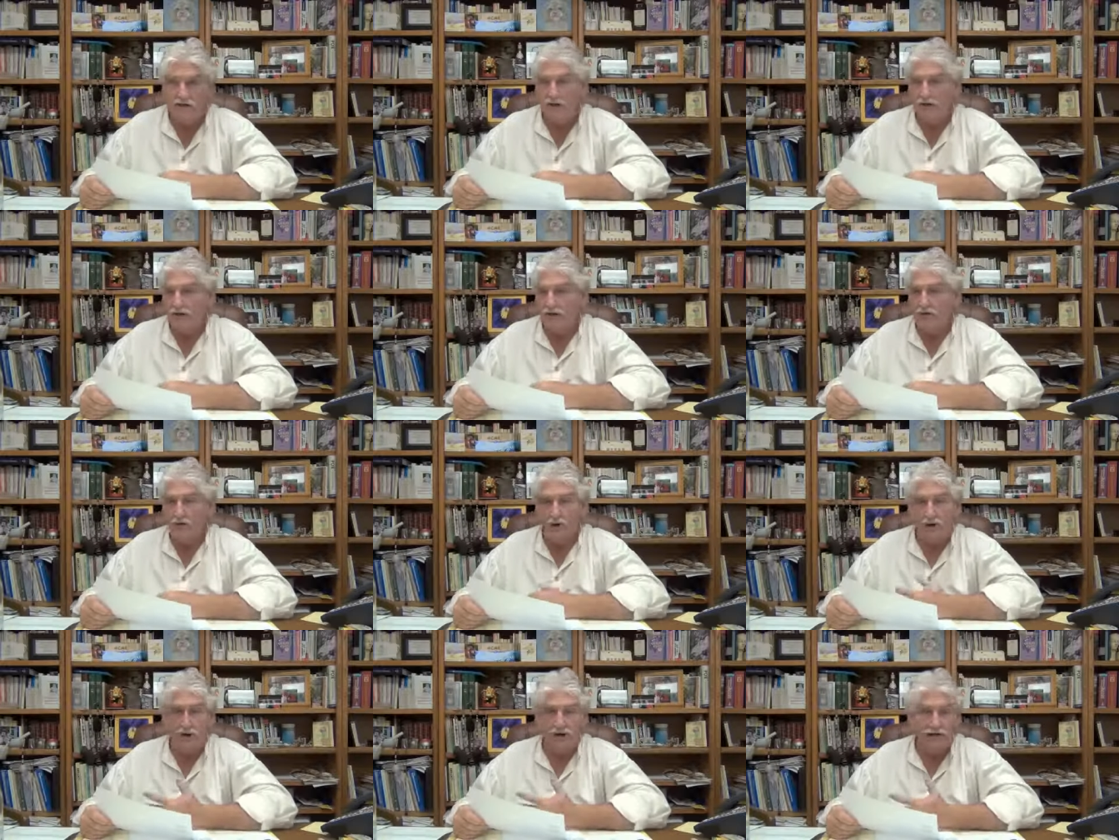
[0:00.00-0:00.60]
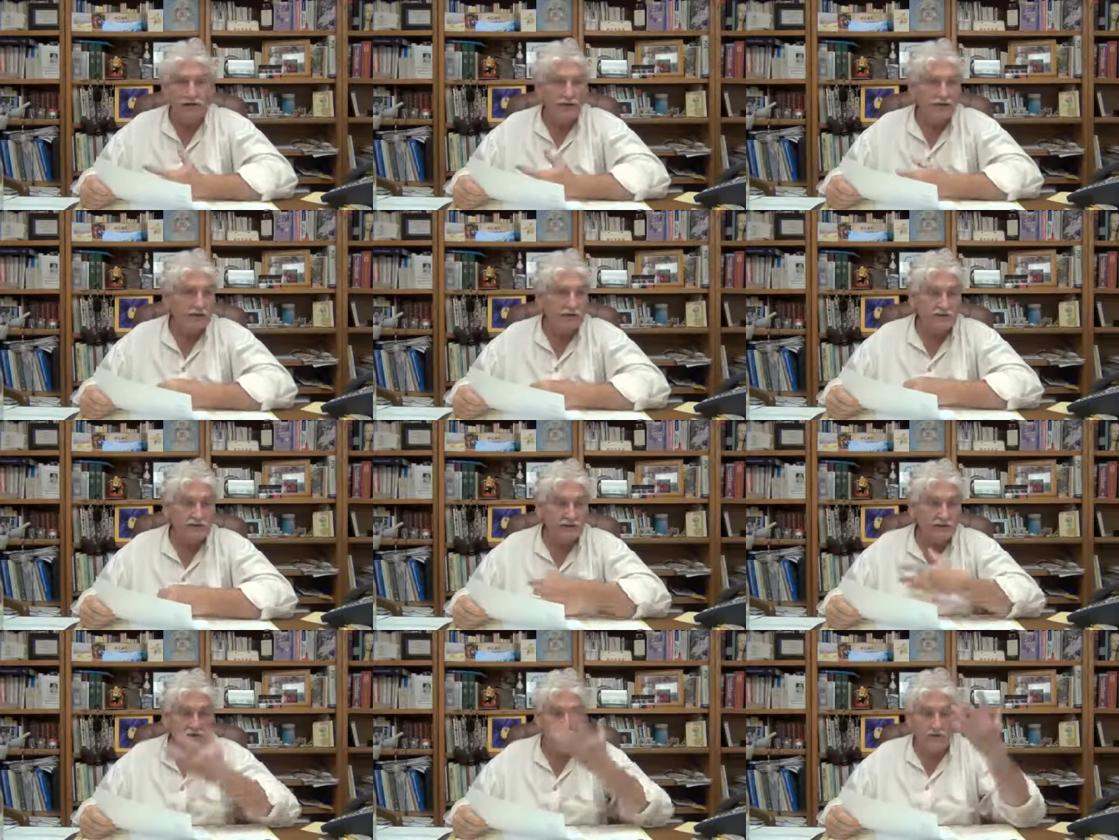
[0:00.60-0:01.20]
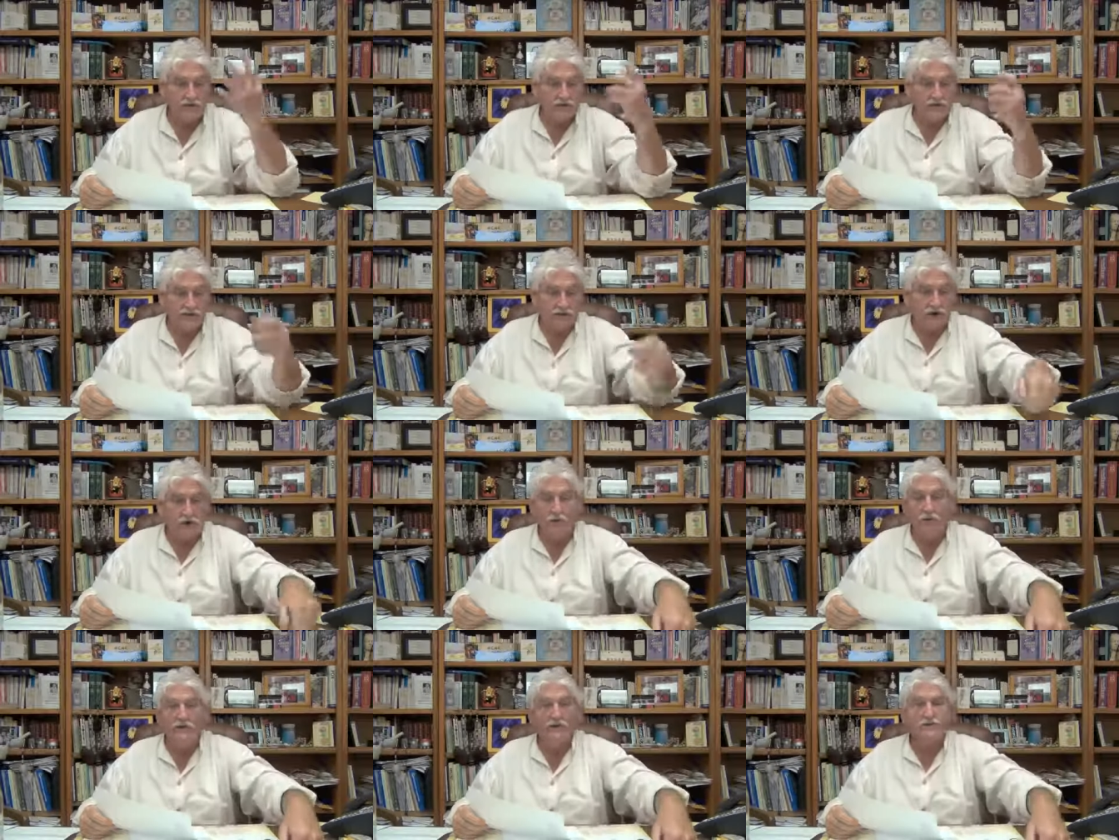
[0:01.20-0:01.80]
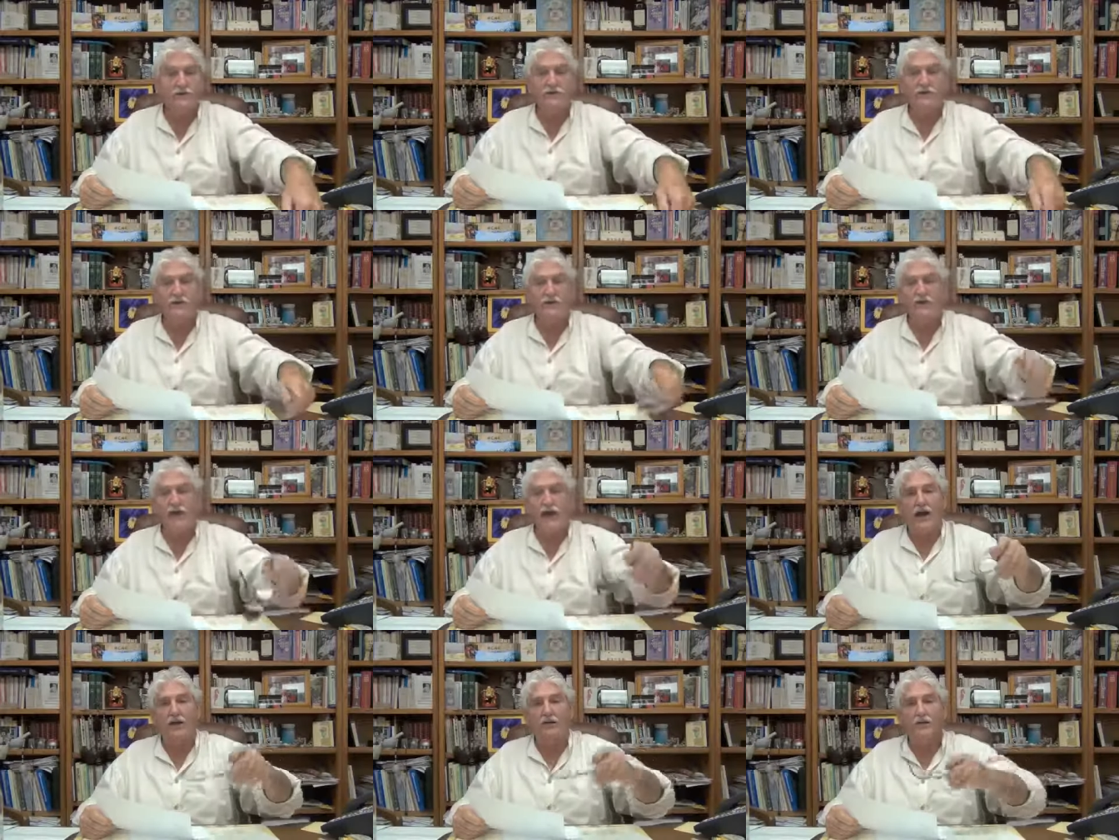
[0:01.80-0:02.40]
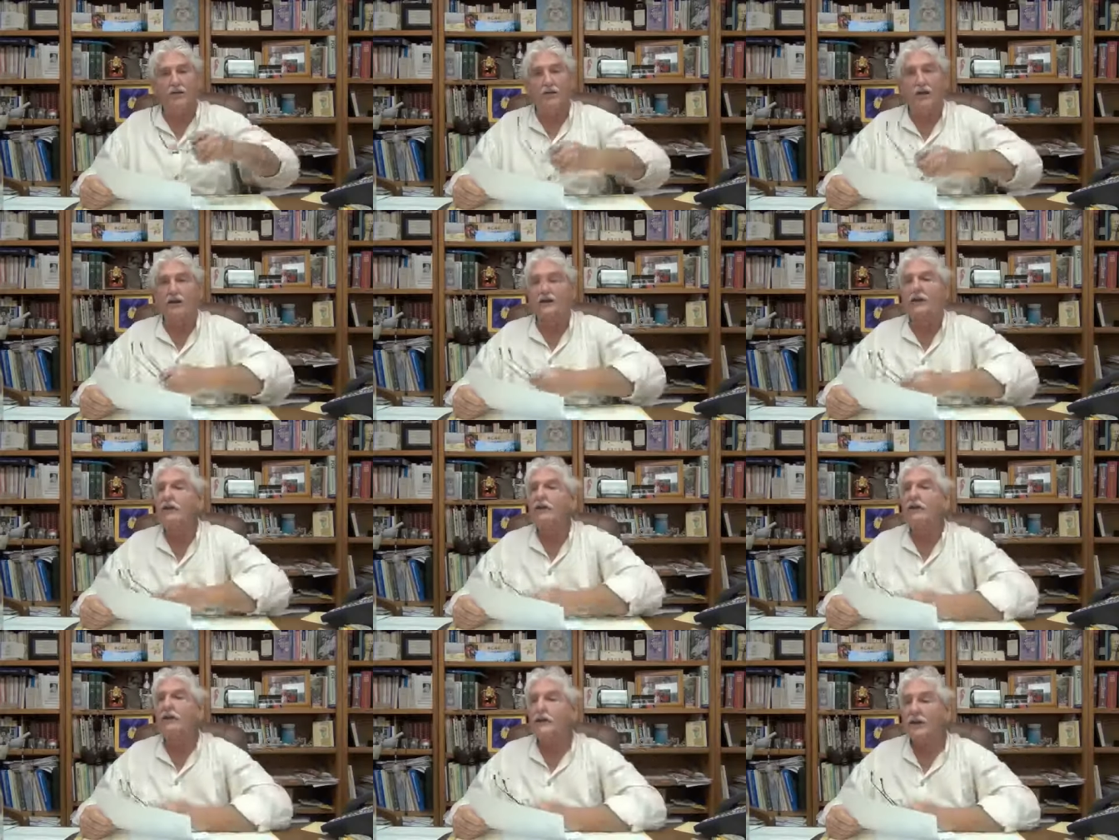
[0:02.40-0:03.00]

They equate TSH with the thyroid.